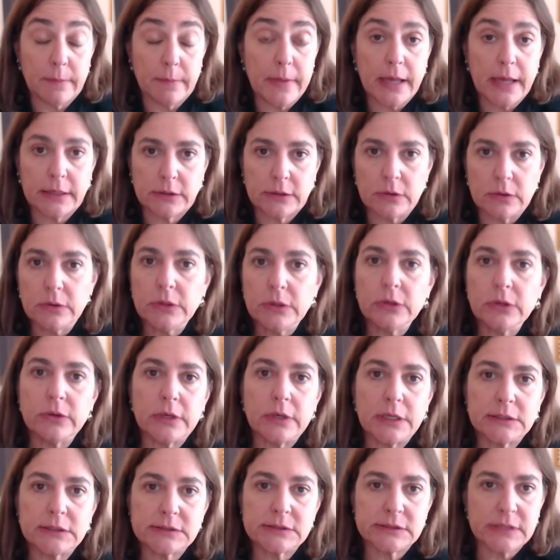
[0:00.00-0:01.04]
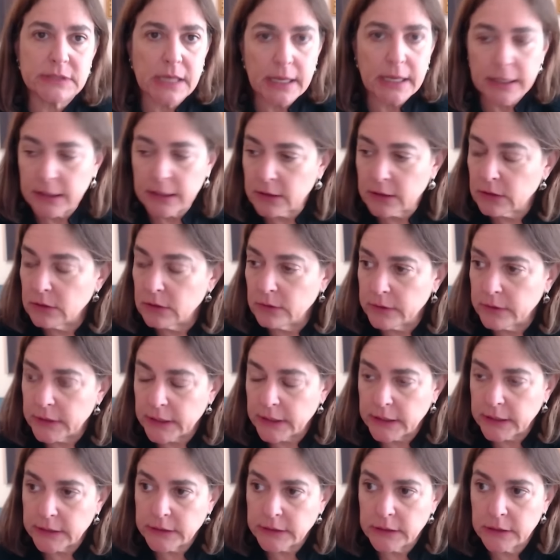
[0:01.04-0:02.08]
commando units. That
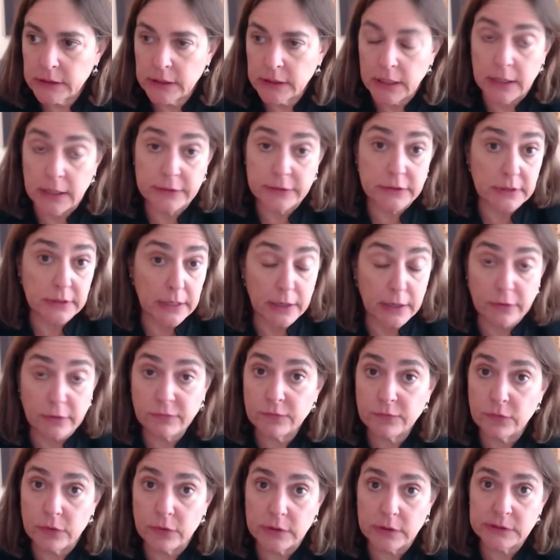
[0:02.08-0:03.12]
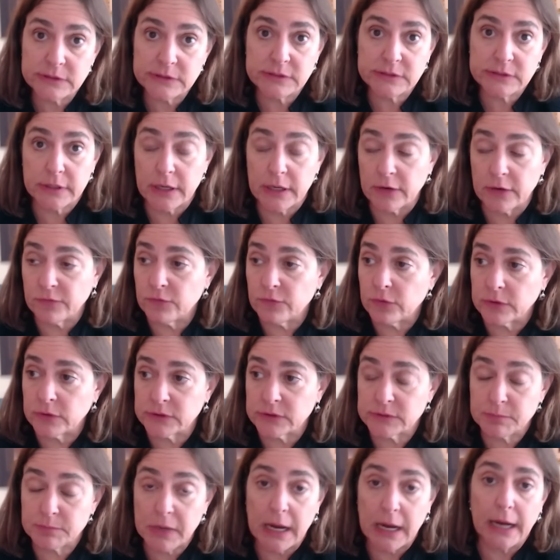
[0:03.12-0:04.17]
included the Air Force
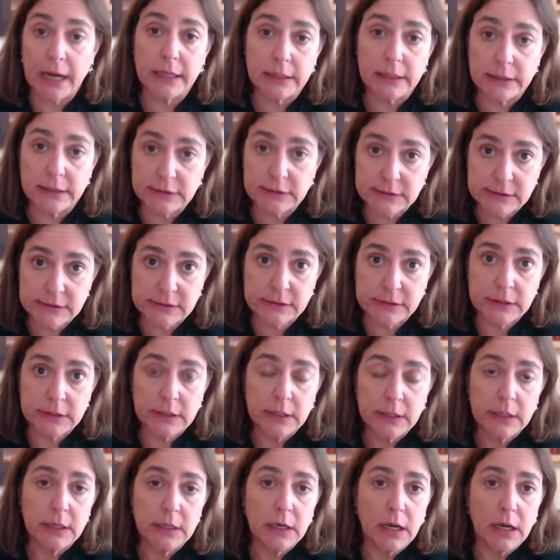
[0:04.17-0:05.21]
pilots